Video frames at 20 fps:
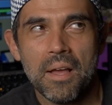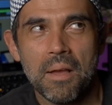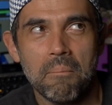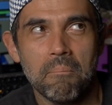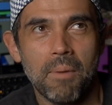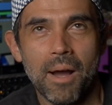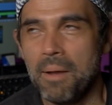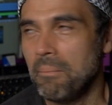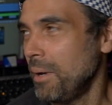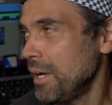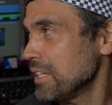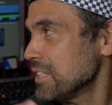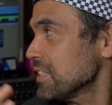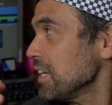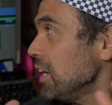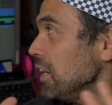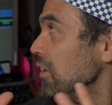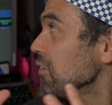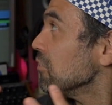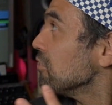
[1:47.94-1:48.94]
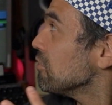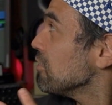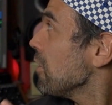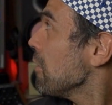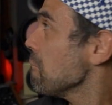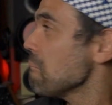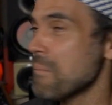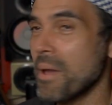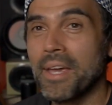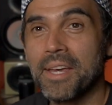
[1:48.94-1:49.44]
by myself
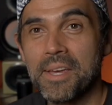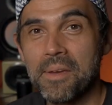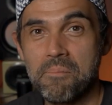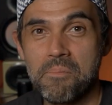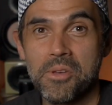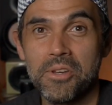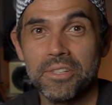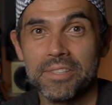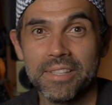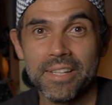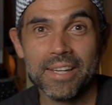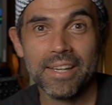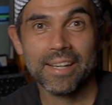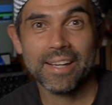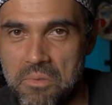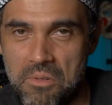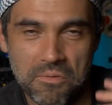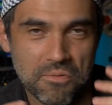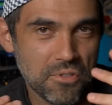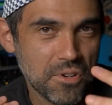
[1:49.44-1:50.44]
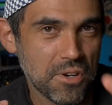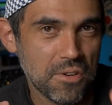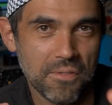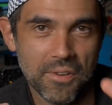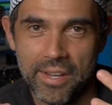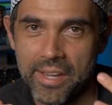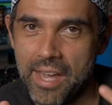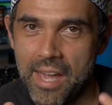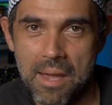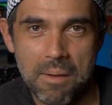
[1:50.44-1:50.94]
making music in front of
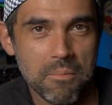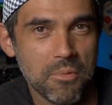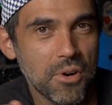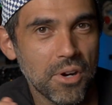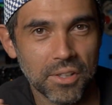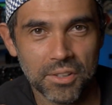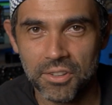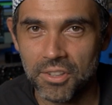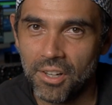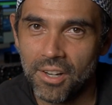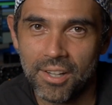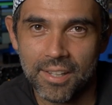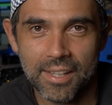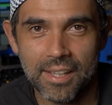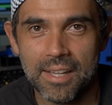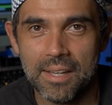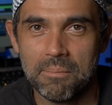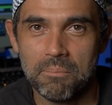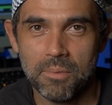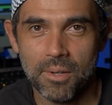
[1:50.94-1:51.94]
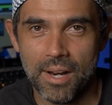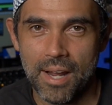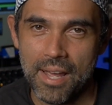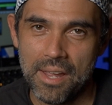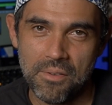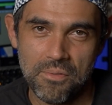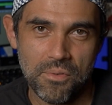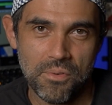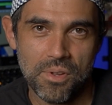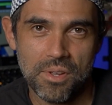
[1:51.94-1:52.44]
a camera talking, but
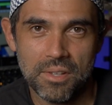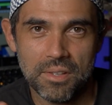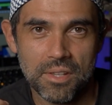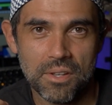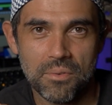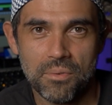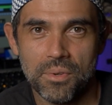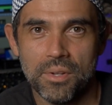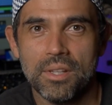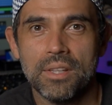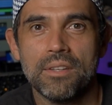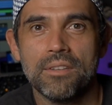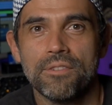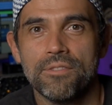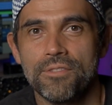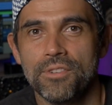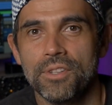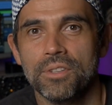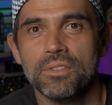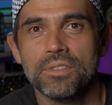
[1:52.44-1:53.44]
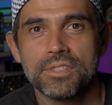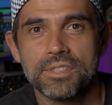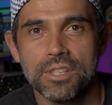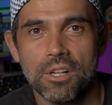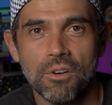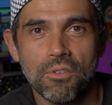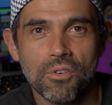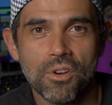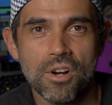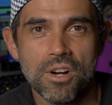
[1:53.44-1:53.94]
I really feel
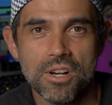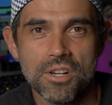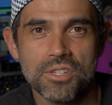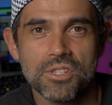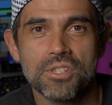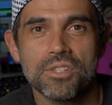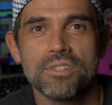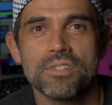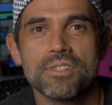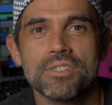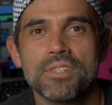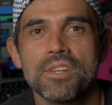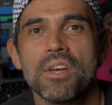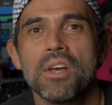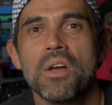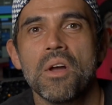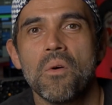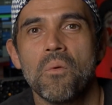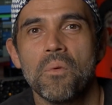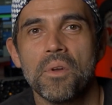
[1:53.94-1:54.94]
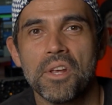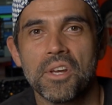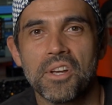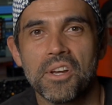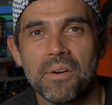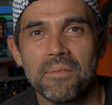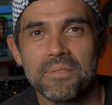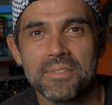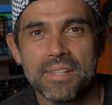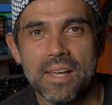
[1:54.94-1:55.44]
self-conscious when it
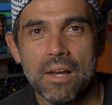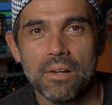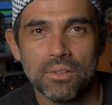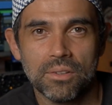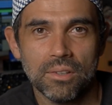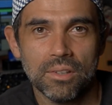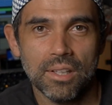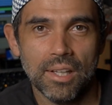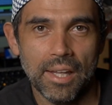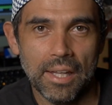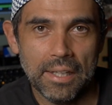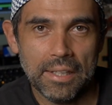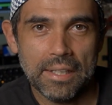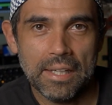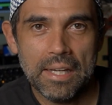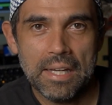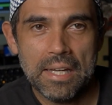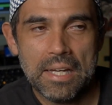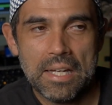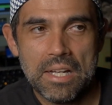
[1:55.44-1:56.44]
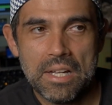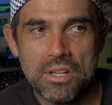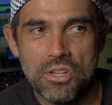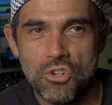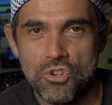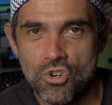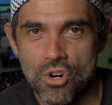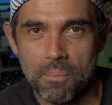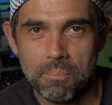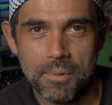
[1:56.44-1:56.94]
comes down to like
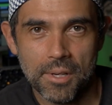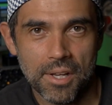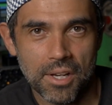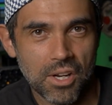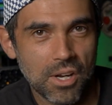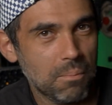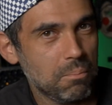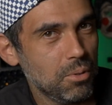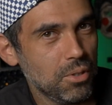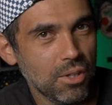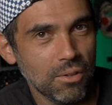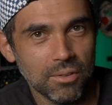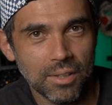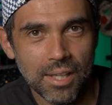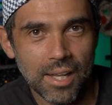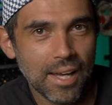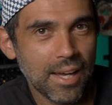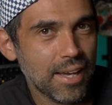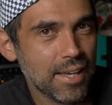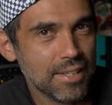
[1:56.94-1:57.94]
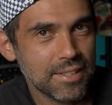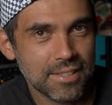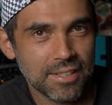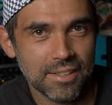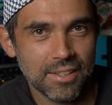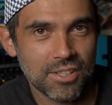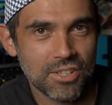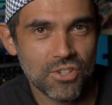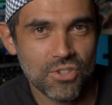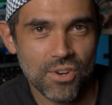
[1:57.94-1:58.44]
dropping a couple of lines
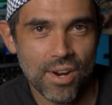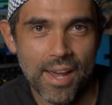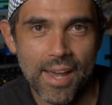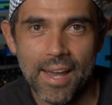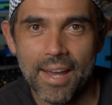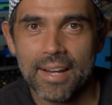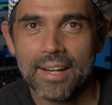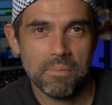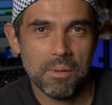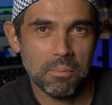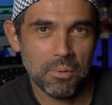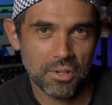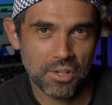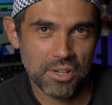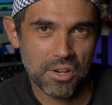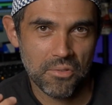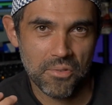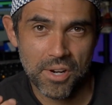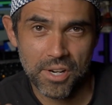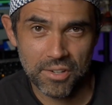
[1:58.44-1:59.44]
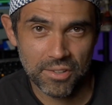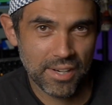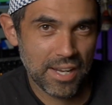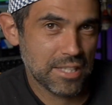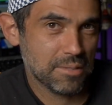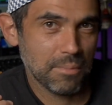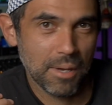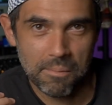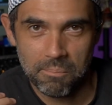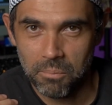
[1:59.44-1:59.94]
in the track. People are gonna
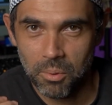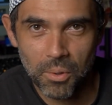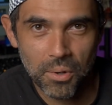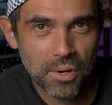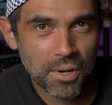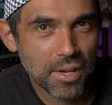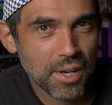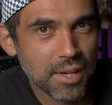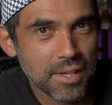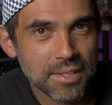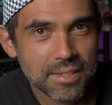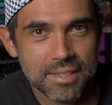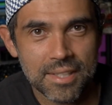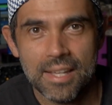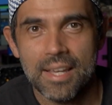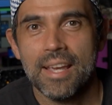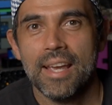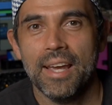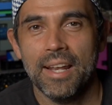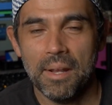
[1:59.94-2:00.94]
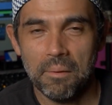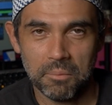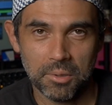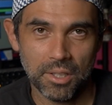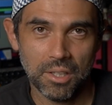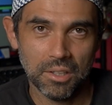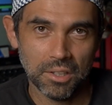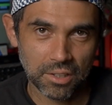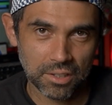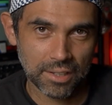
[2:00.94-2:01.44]
recognize my voice and I'm
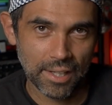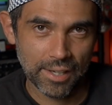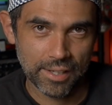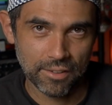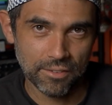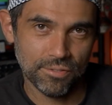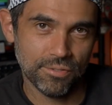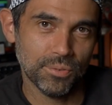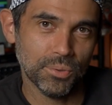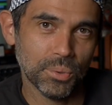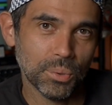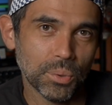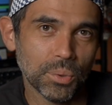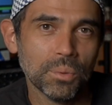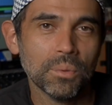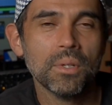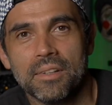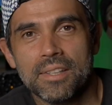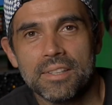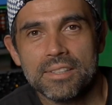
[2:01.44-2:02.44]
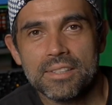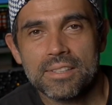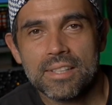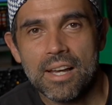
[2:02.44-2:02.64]
gonna look like a fool. This is